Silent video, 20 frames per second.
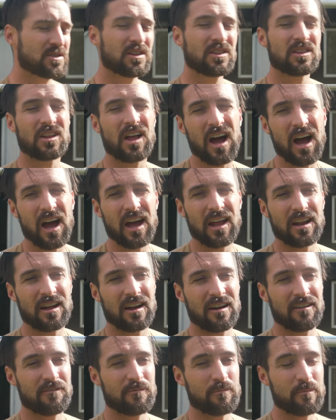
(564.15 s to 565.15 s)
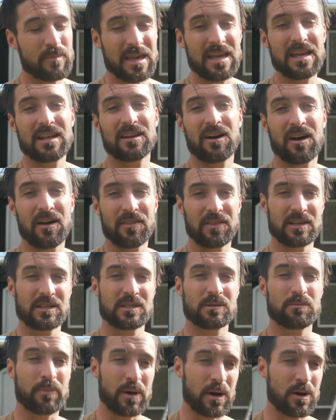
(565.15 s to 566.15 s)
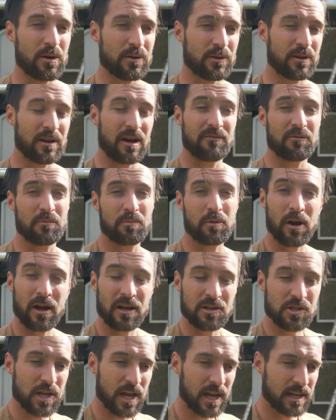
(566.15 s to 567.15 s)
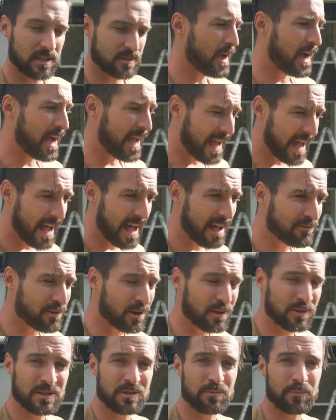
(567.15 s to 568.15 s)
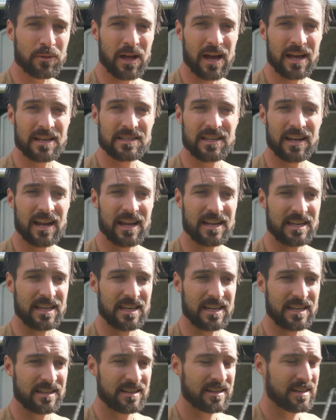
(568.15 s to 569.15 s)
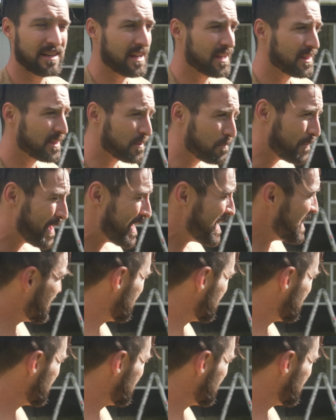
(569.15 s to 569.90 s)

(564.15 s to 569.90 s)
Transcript: a lot of meat on this bone of a project. I have all the supplies that I need. The main